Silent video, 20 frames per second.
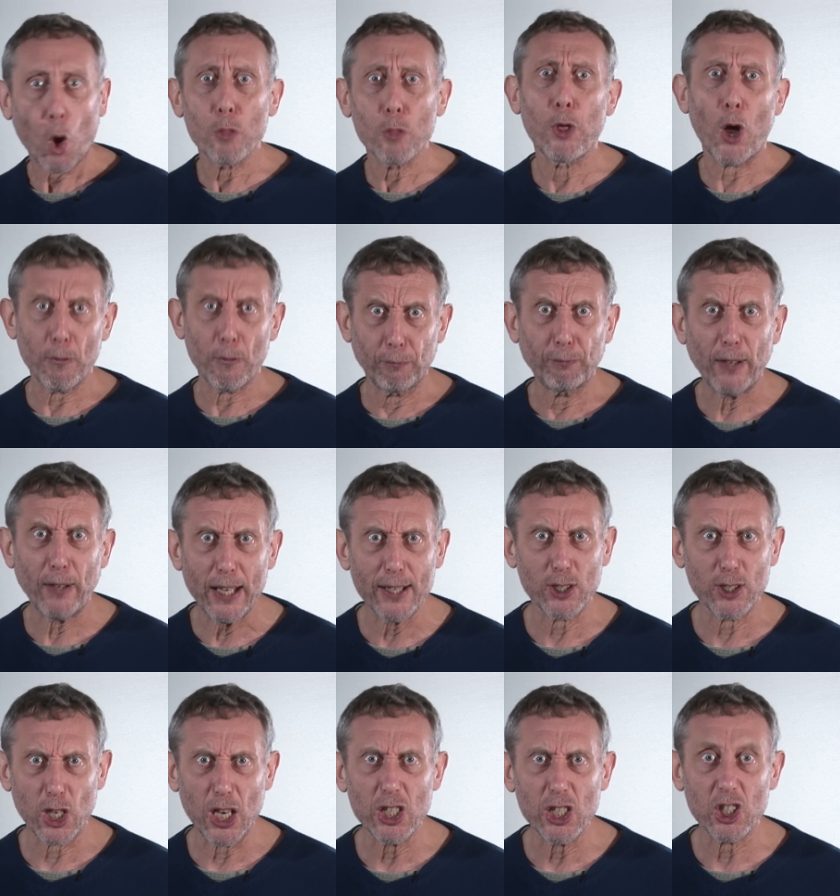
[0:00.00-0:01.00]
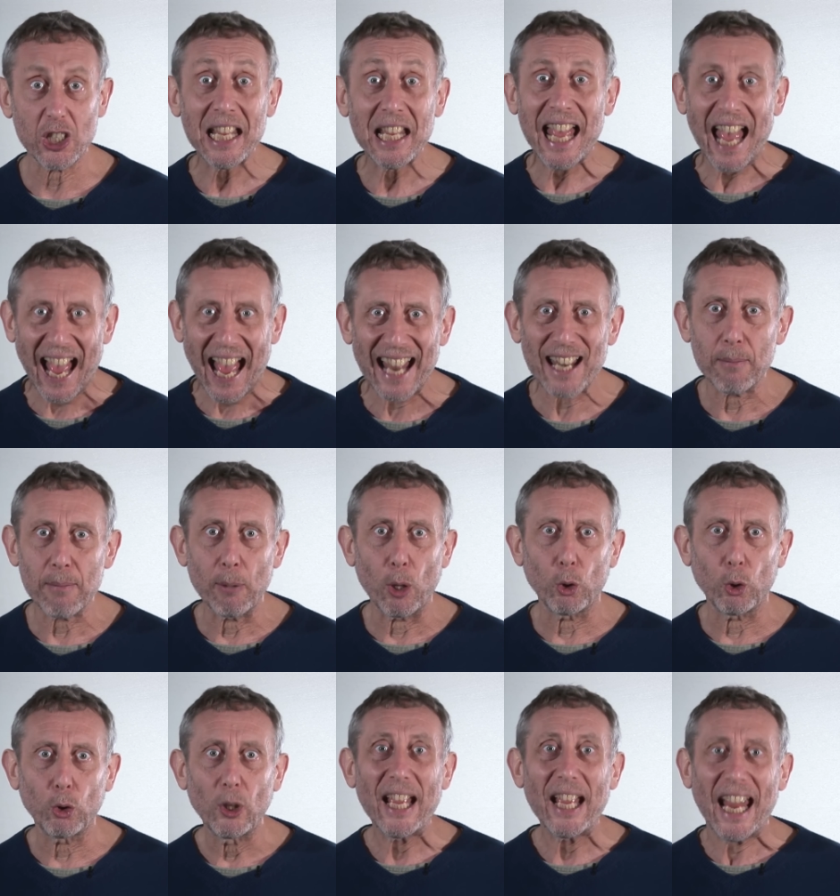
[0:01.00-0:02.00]
The fiercest
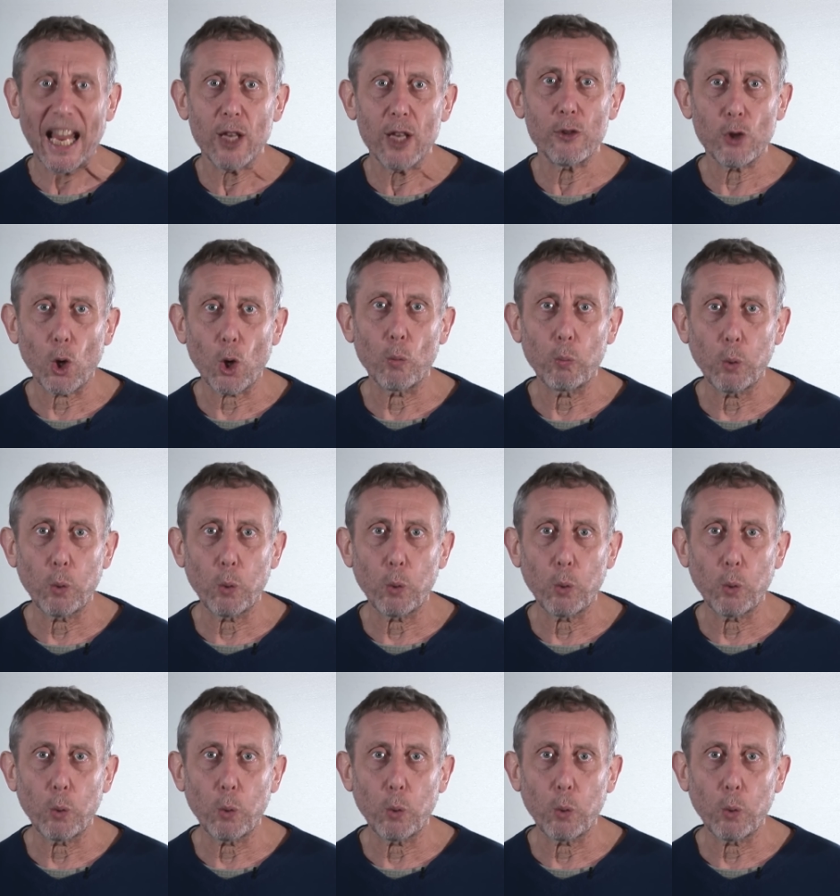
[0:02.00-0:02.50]
animal in the